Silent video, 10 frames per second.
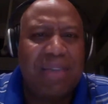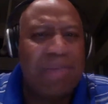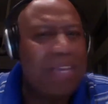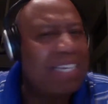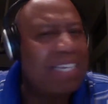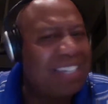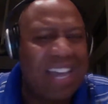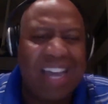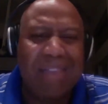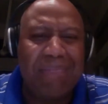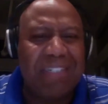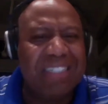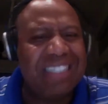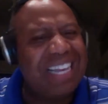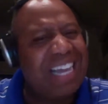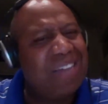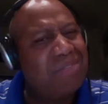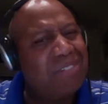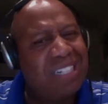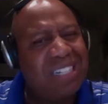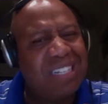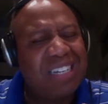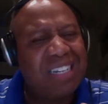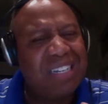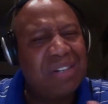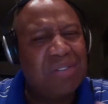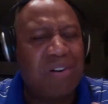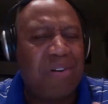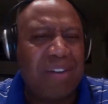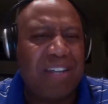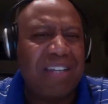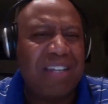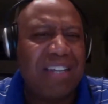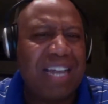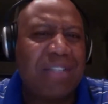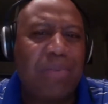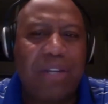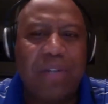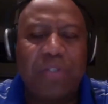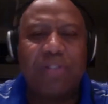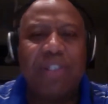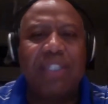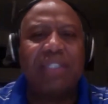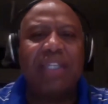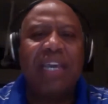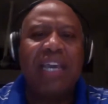I mean, it's alive, but it's not really growing like the willow trees.